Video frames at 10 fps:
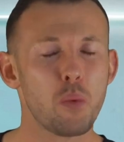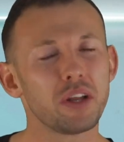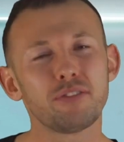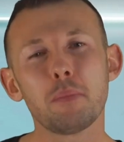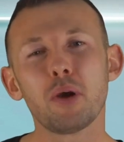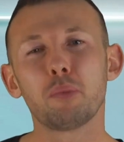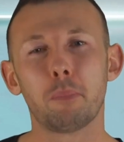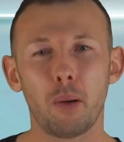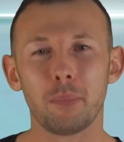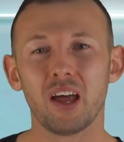one of the most
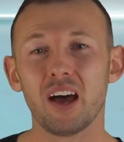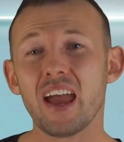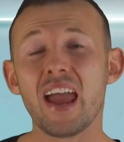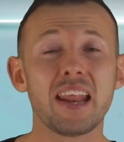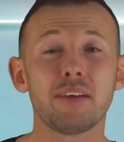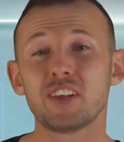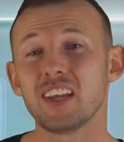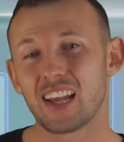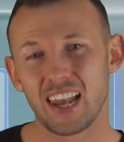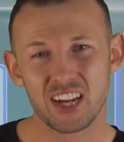popular
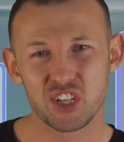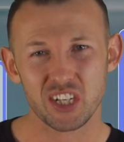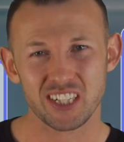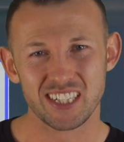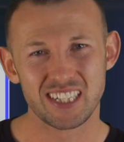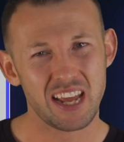NFT collections,